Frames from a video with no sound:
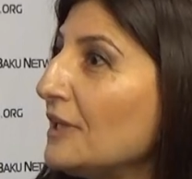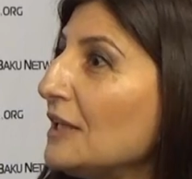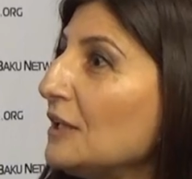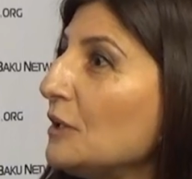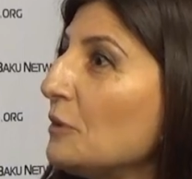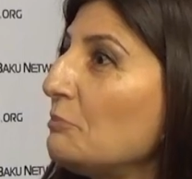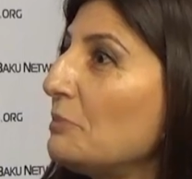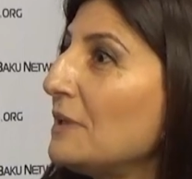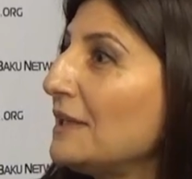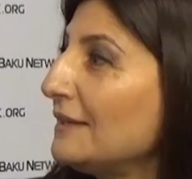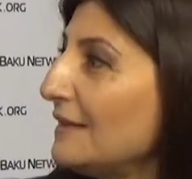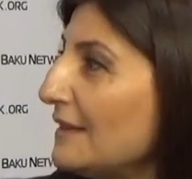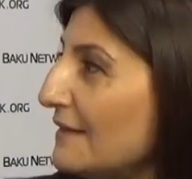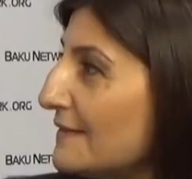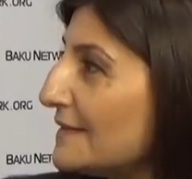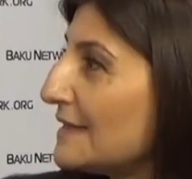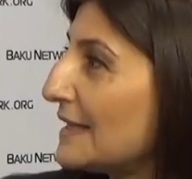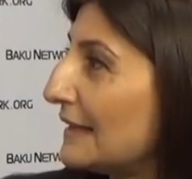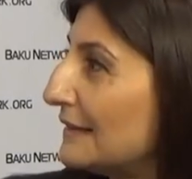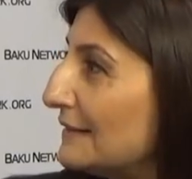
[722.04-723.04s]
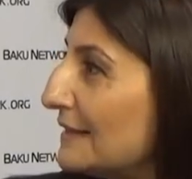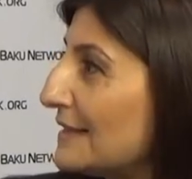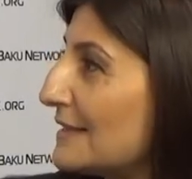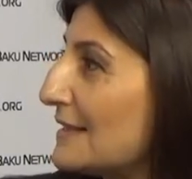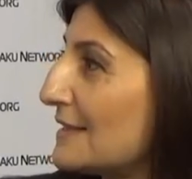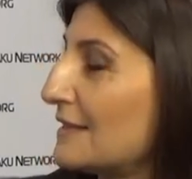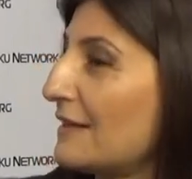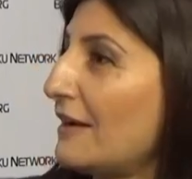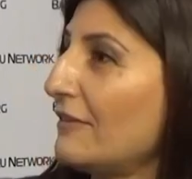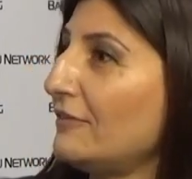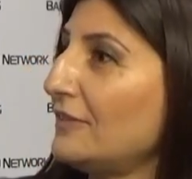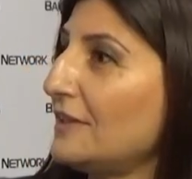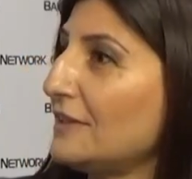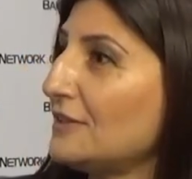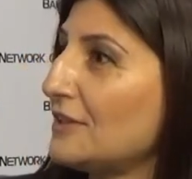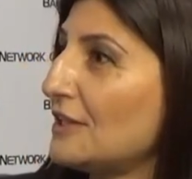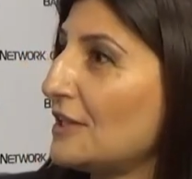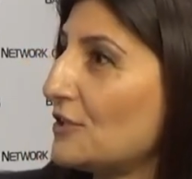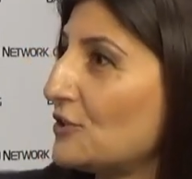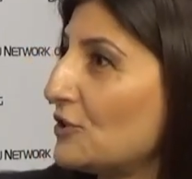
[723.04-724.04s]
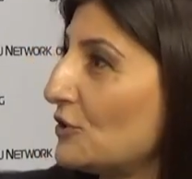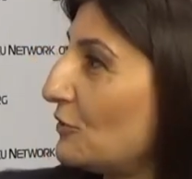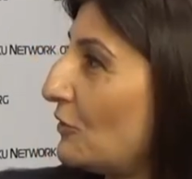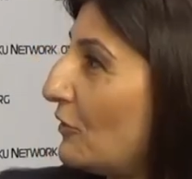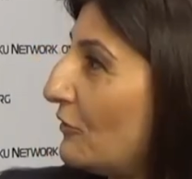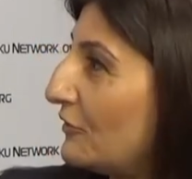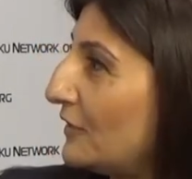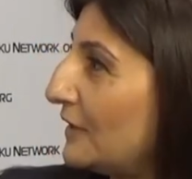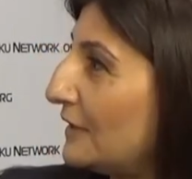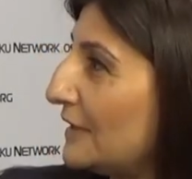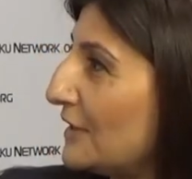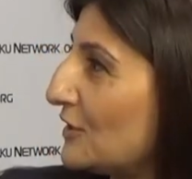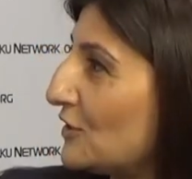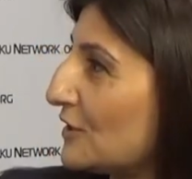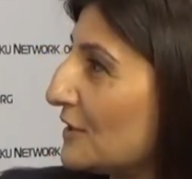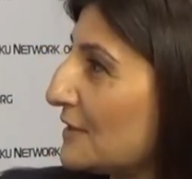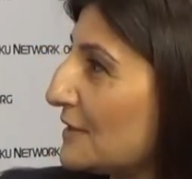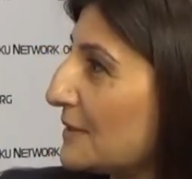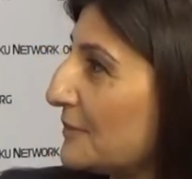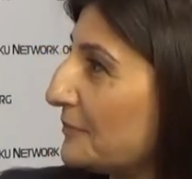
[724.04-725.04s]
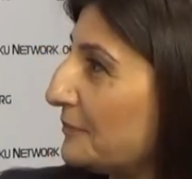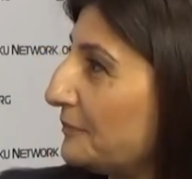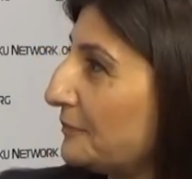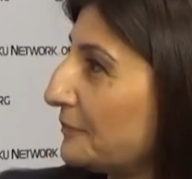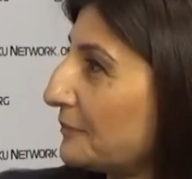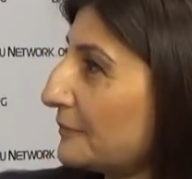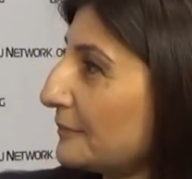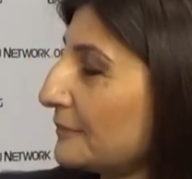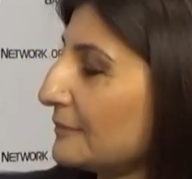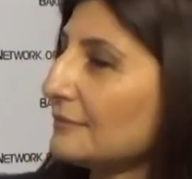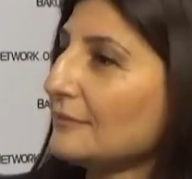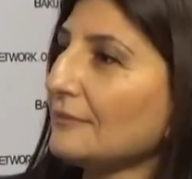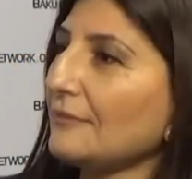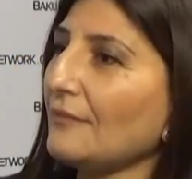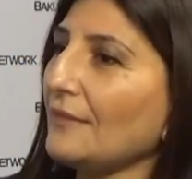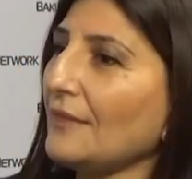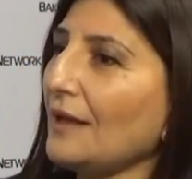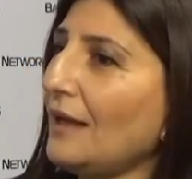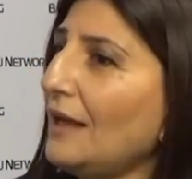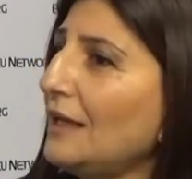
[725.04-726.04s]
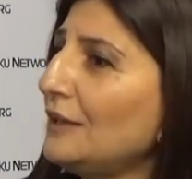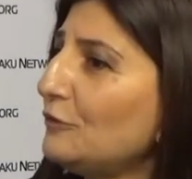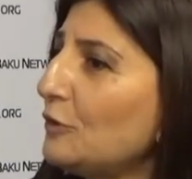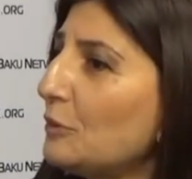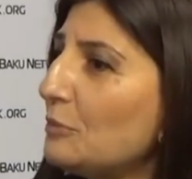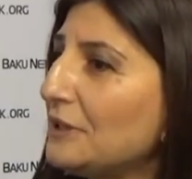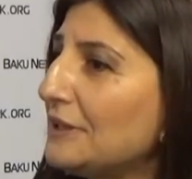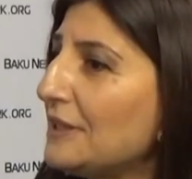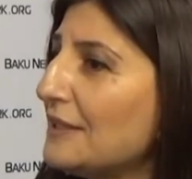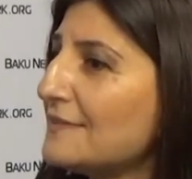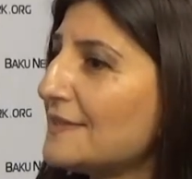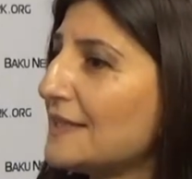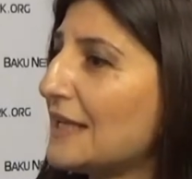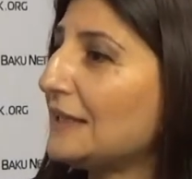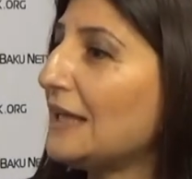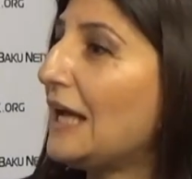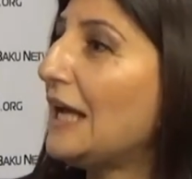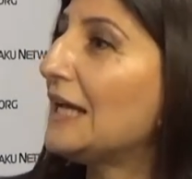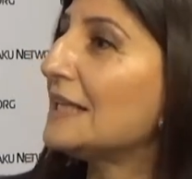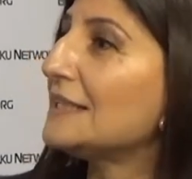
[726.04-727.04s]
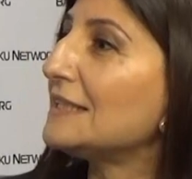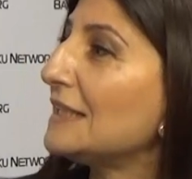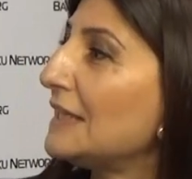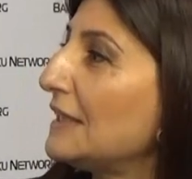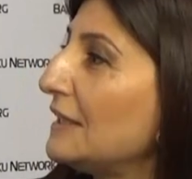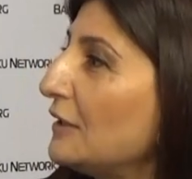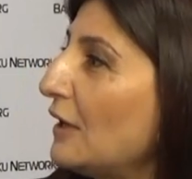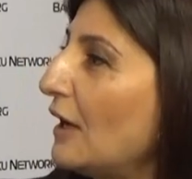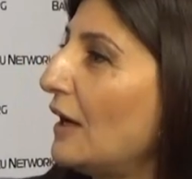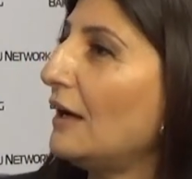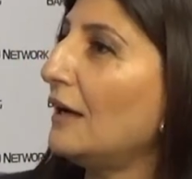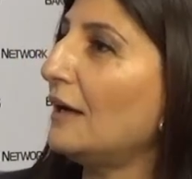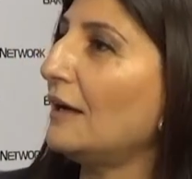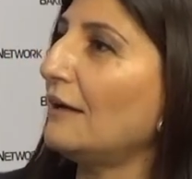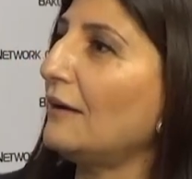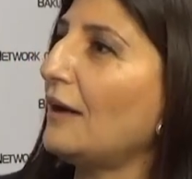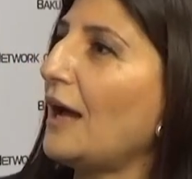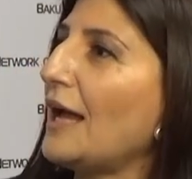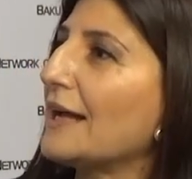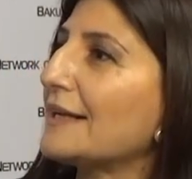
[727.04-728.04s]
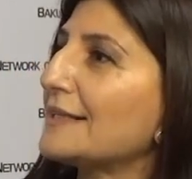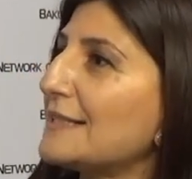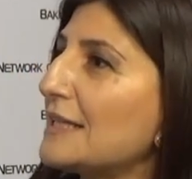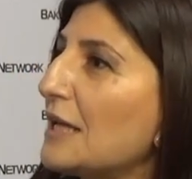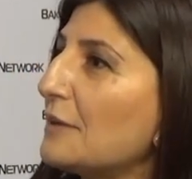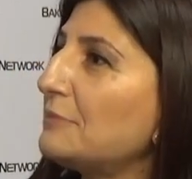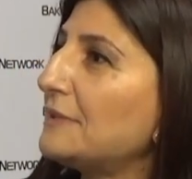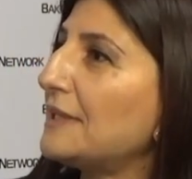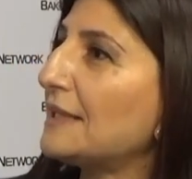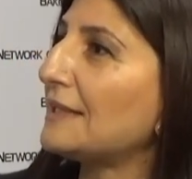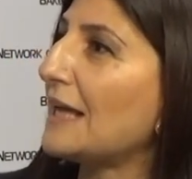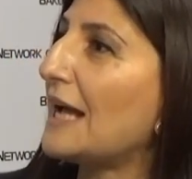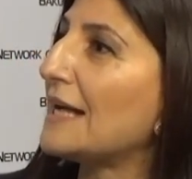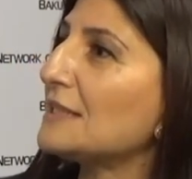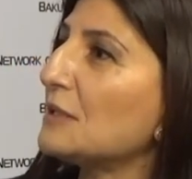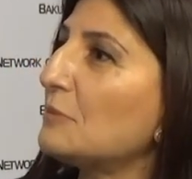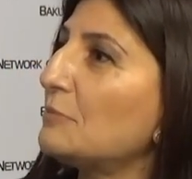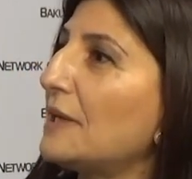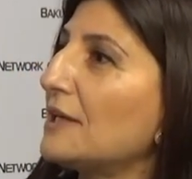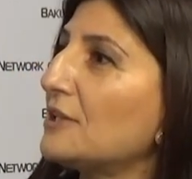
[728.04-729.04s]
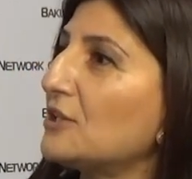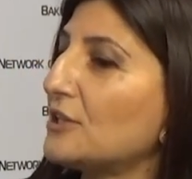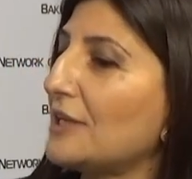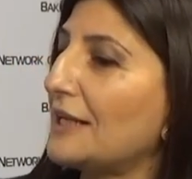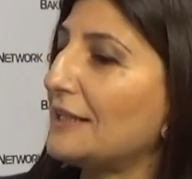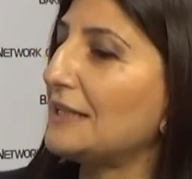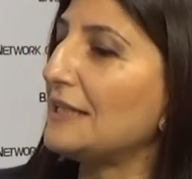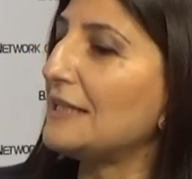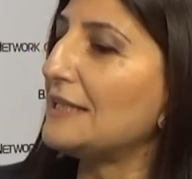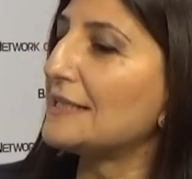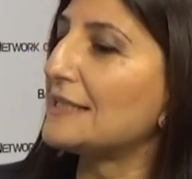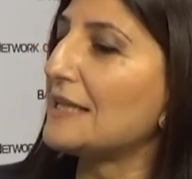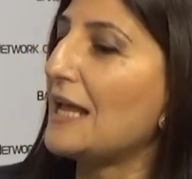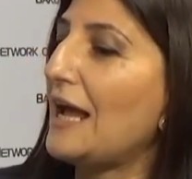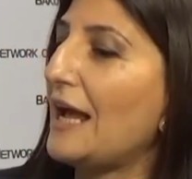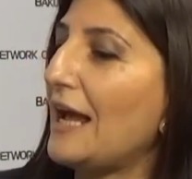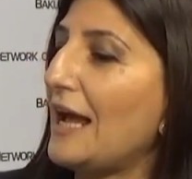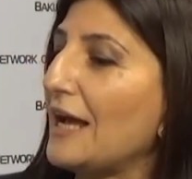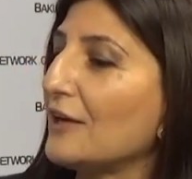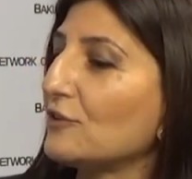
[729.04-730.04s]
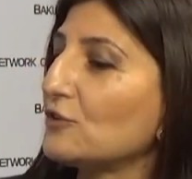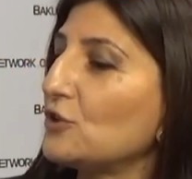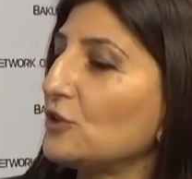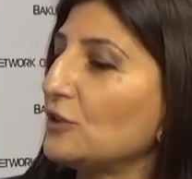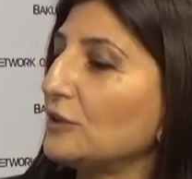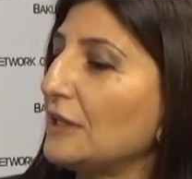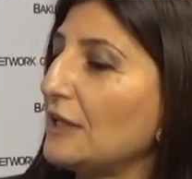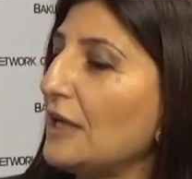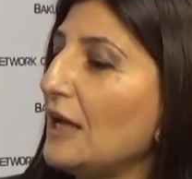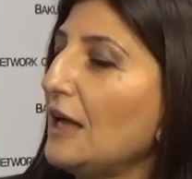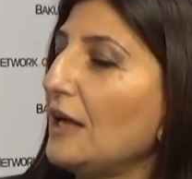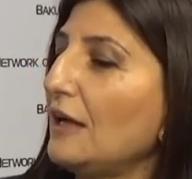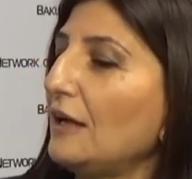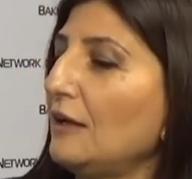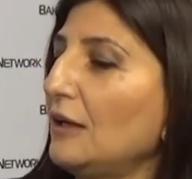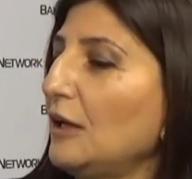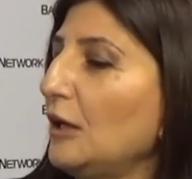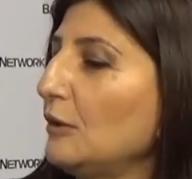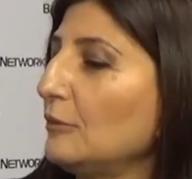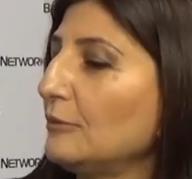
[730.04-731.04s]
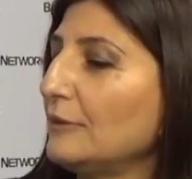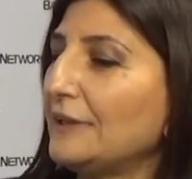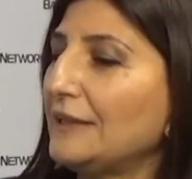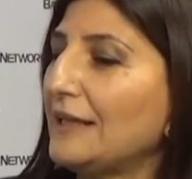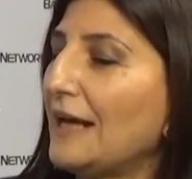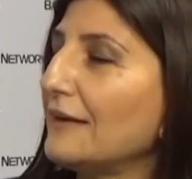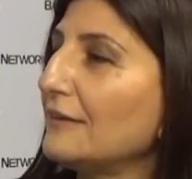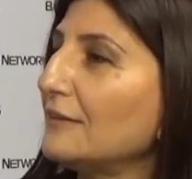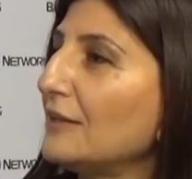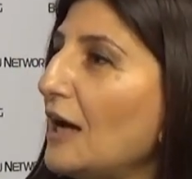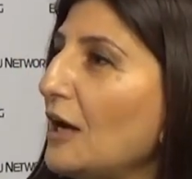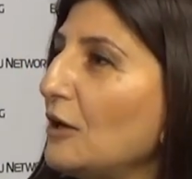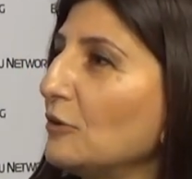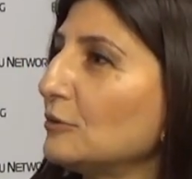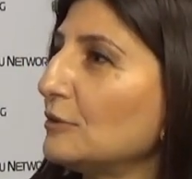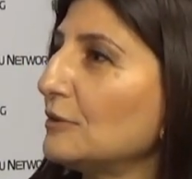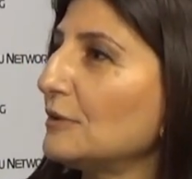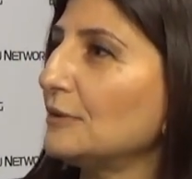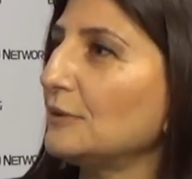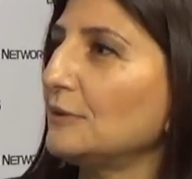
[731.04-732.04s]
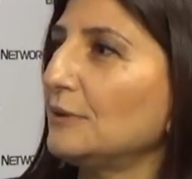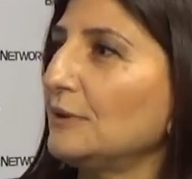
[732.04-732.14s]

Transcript: really believe that this is confrontation of religions, and we believe that they accept that Azerbaijanis actually carried out